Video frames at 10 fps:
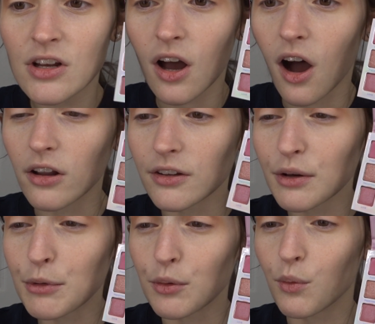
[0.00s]
all of
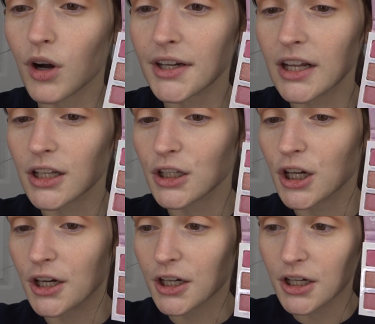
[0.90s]
them in one
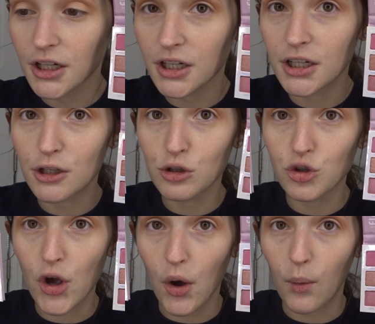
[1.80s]
look.
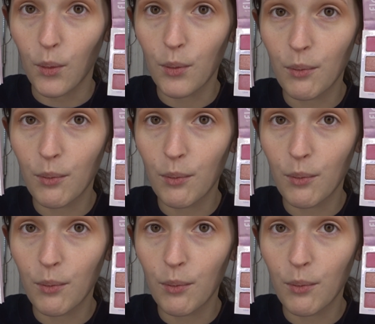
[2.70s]
So